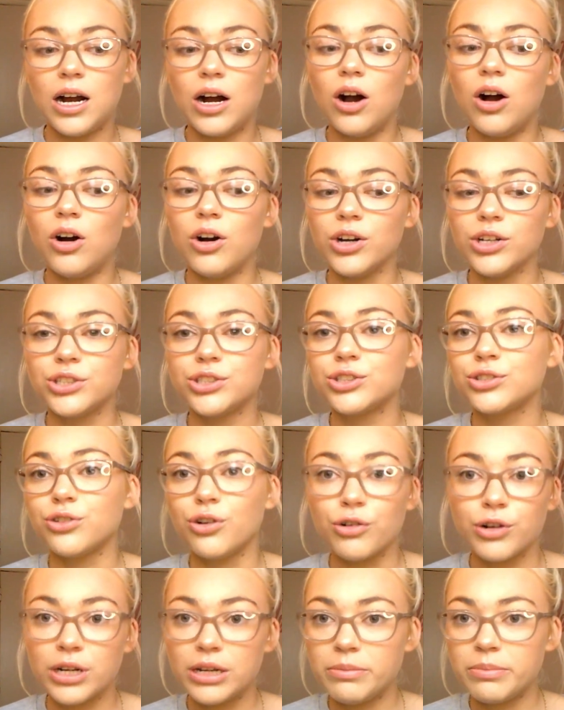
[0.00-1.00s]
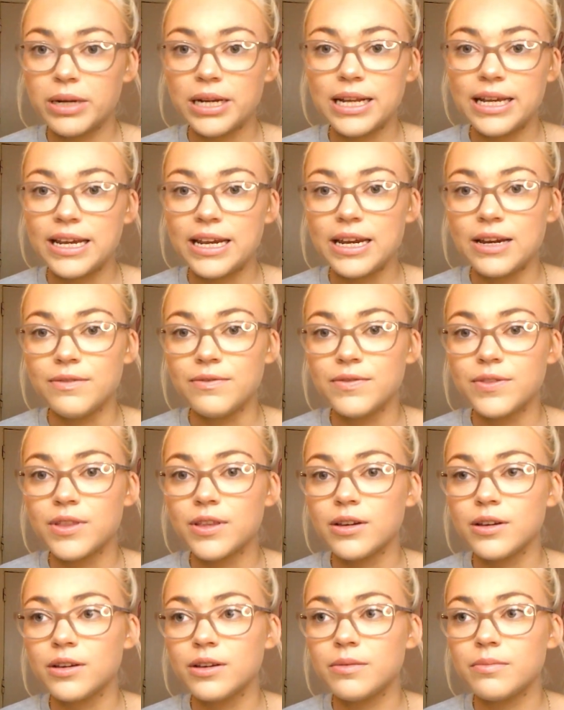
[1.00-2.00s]
I strongly believe
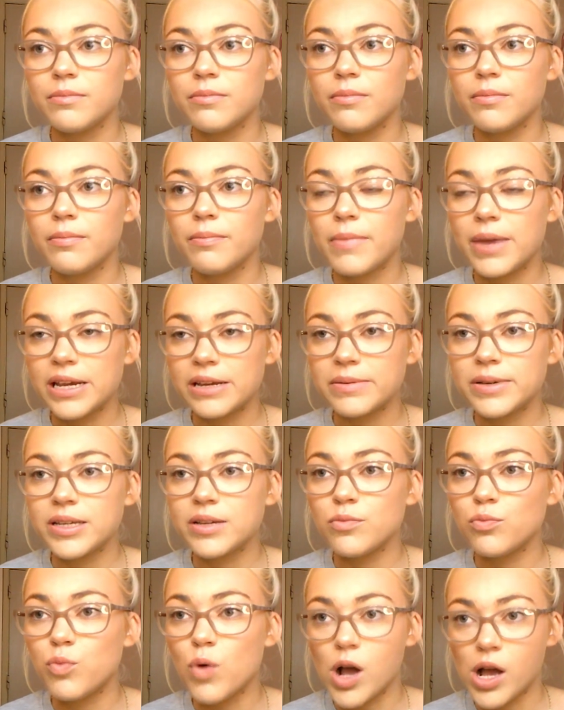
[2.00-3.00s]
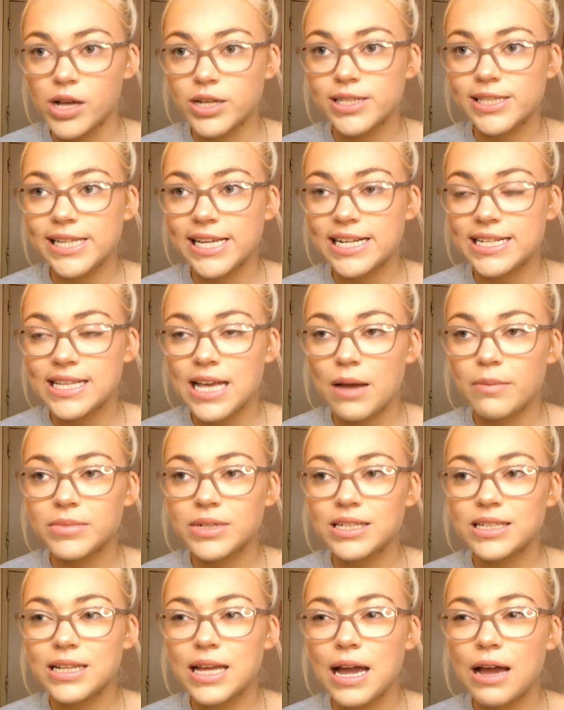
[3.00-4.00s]
that maybe worse things happened
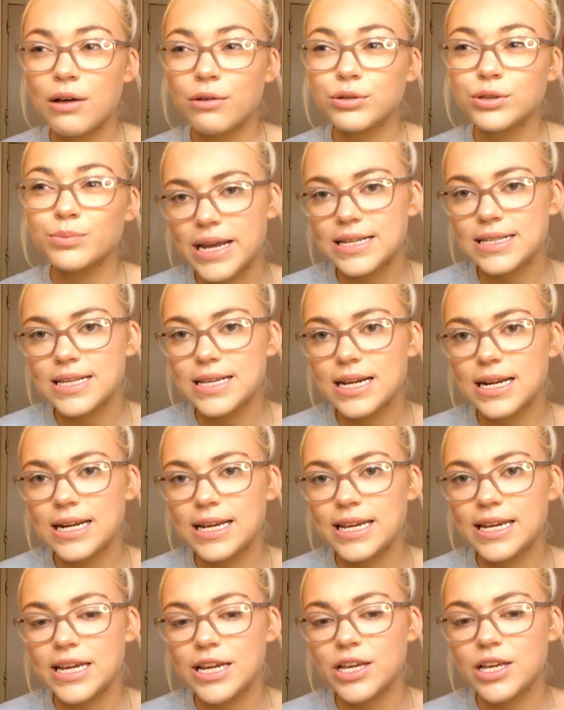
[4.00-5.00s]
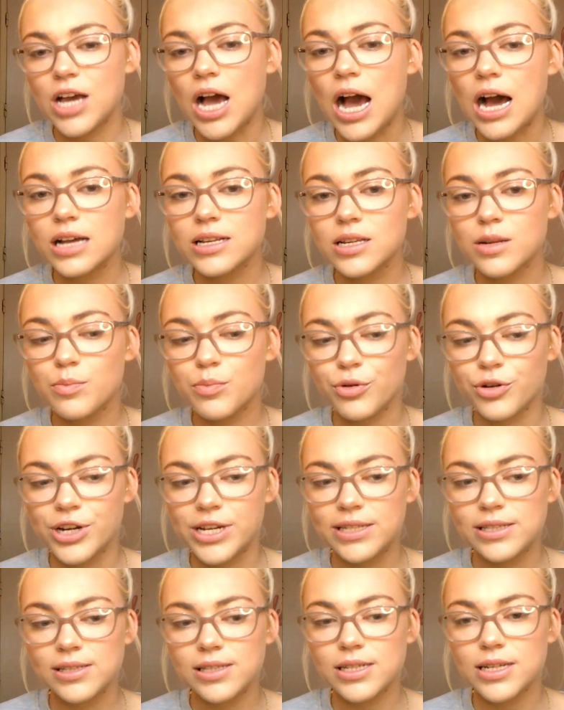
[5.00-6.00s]
in the house. Basically asked a
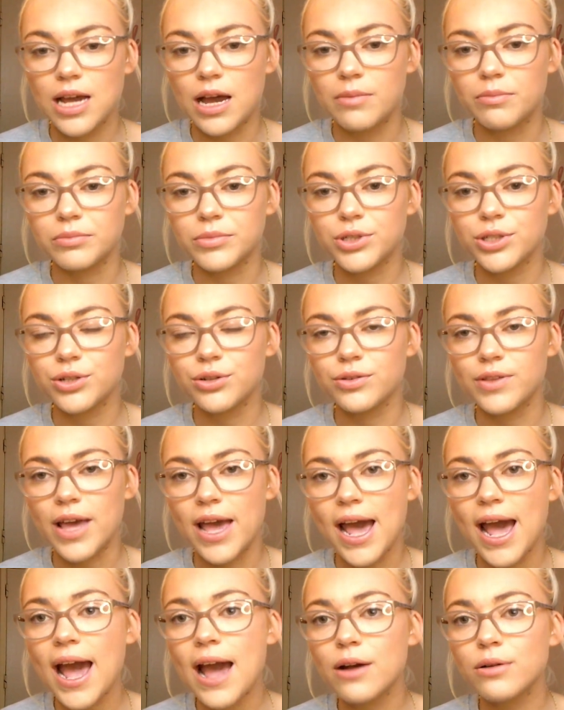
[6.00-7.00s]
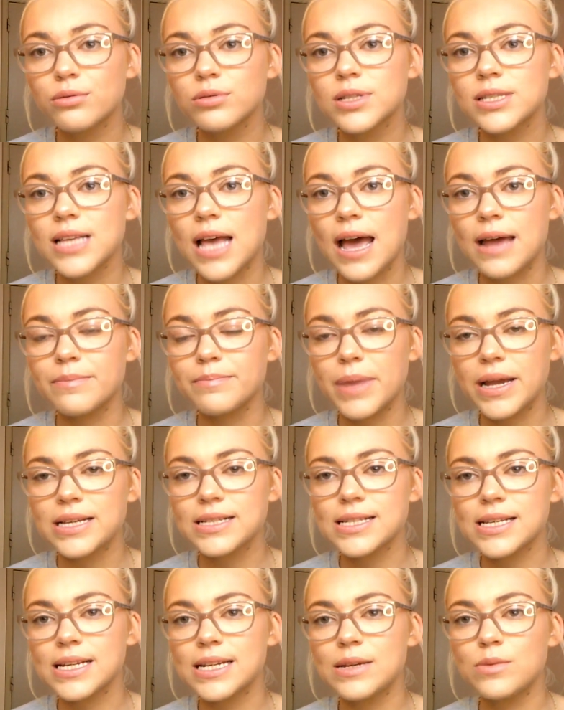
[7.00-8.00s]
priest to come to their house, and
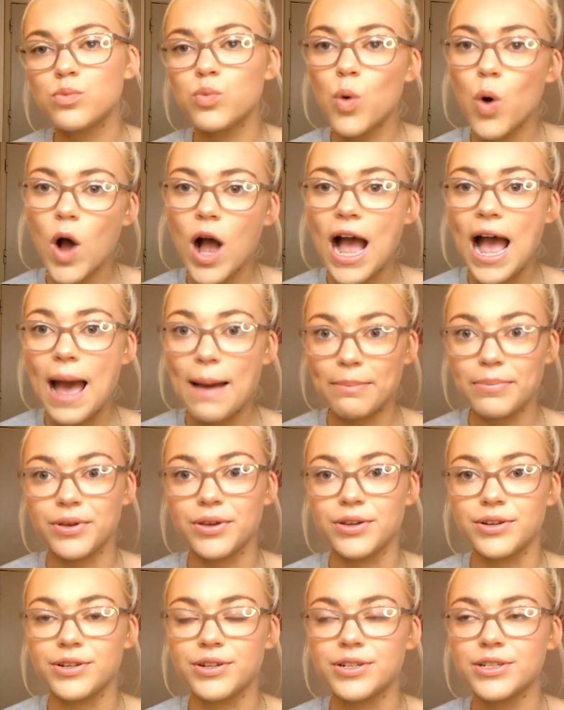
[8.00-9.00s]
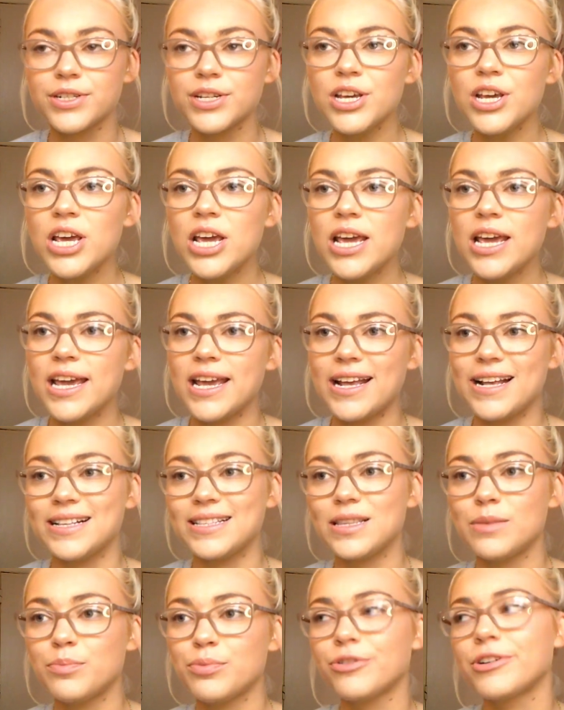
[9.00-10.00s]
basically what happened is
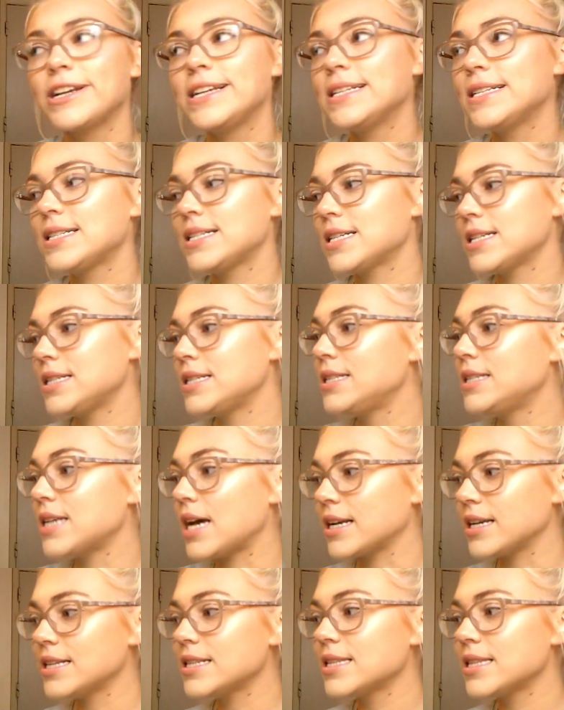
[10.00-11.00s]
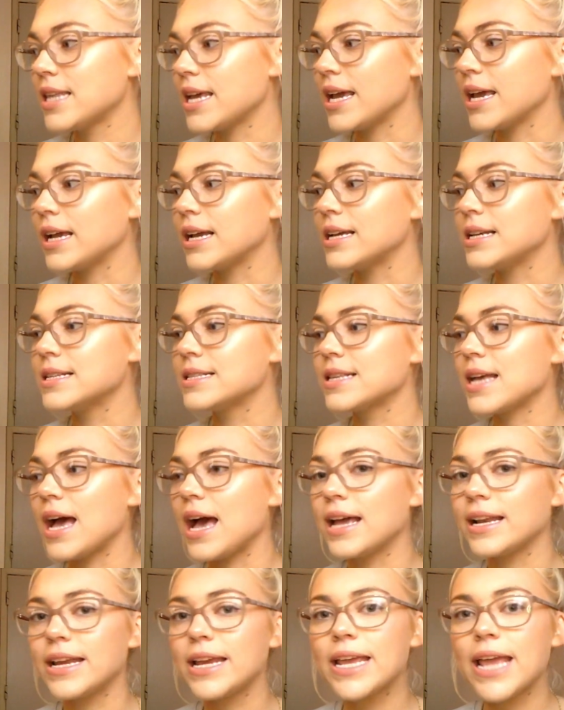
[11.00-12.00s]
the priest done his things
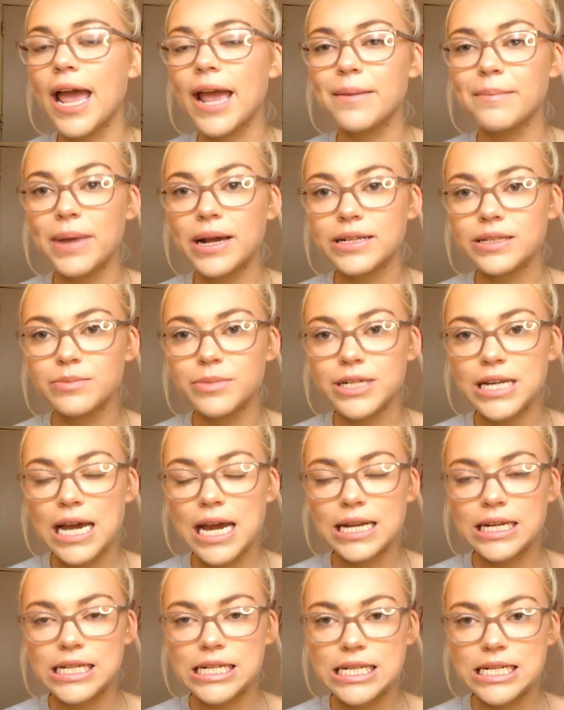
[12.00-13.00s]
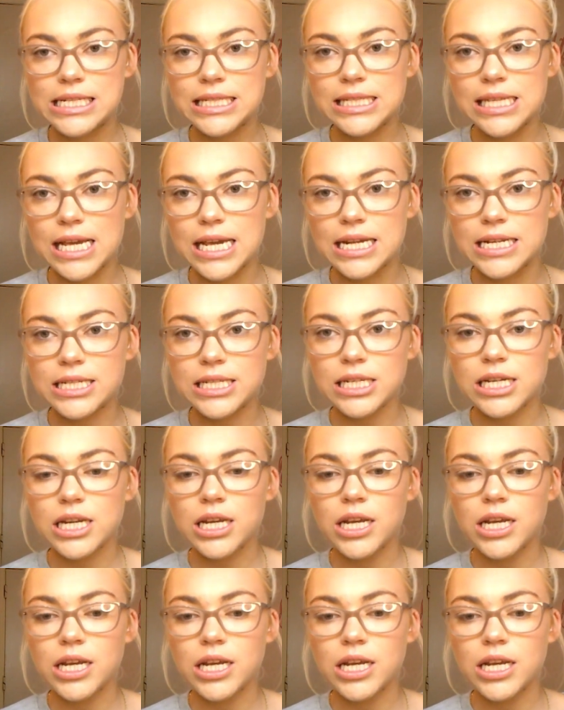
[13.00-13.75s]
and he came back to my nan and he said,